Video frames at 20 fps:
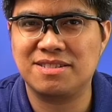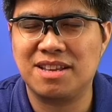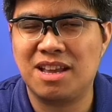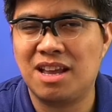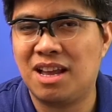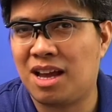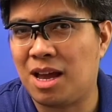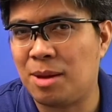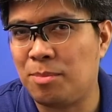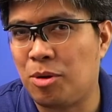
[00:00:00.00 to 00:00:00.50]

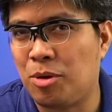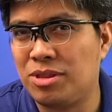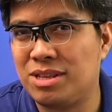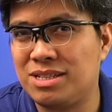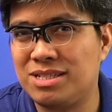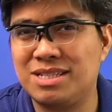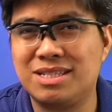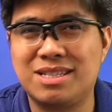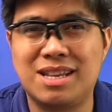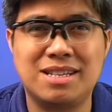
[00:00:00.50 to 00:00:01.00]

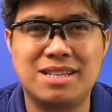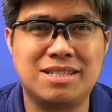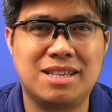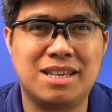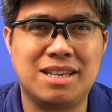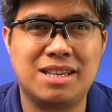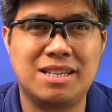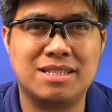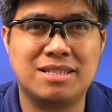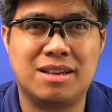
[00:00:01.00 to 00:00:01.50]
Hypothesis
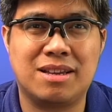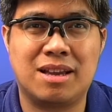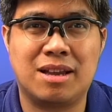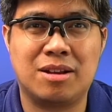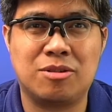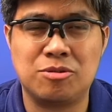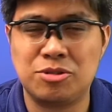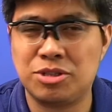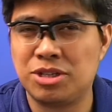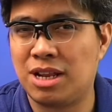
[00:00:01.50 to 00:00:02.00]
testing is a
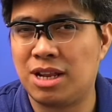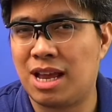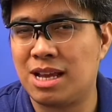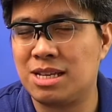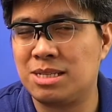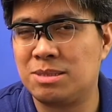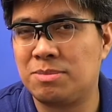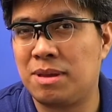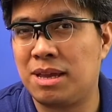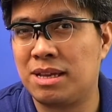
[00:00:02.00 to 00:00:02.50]
crucial
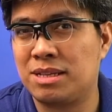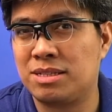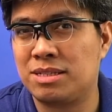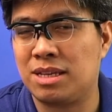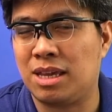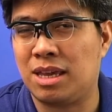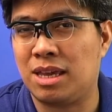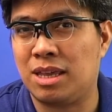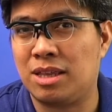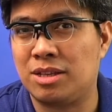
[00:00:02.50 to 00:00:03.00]
aspect
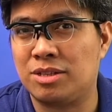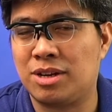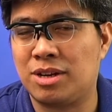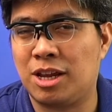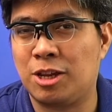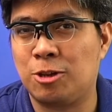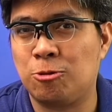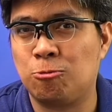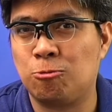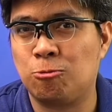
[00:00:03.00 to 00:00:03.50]
in
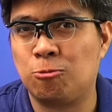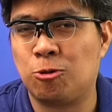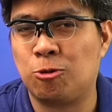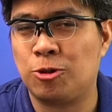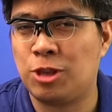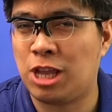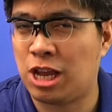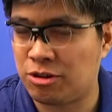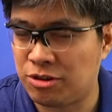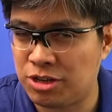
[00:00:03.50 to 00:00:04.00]
trying to
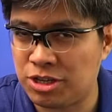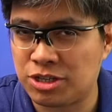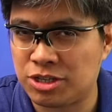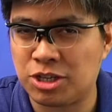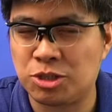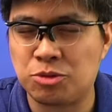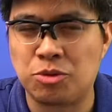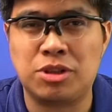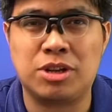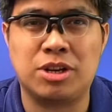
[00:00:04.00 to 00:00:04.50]
conduct
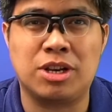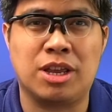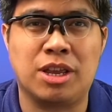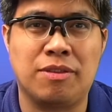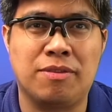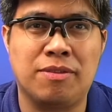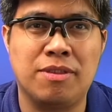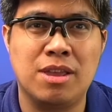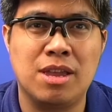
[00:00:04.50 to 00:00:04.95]
research, whether in